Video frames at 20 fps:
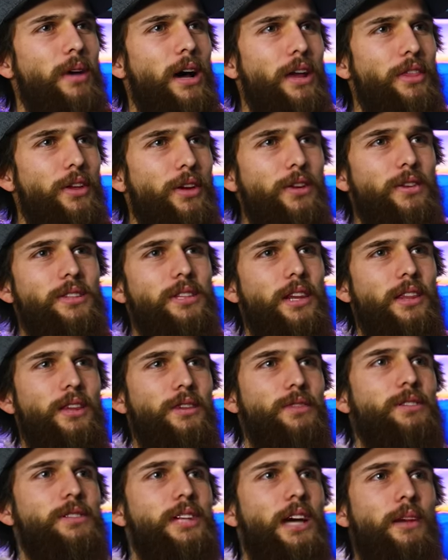I thought you said
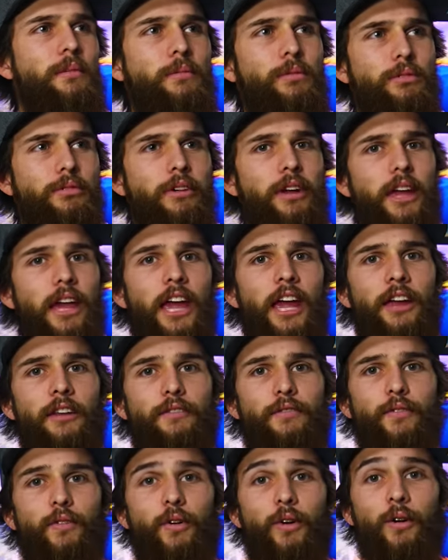this was item three and
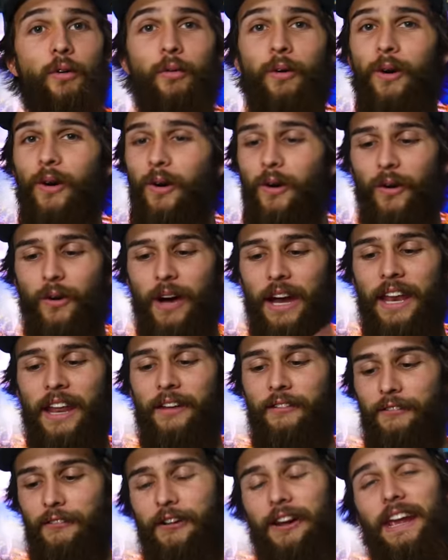four. Whoa, I
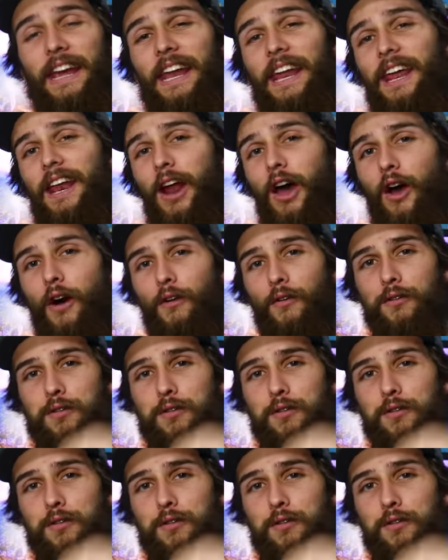didn't forget it.